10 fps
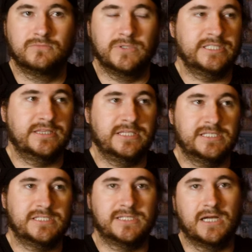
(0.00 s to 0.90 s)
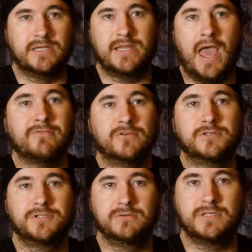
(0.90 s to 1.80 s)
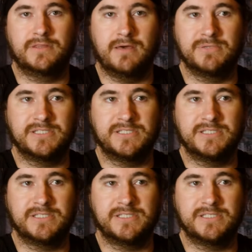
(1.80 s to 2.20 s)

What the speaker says: What did the sun ever do to them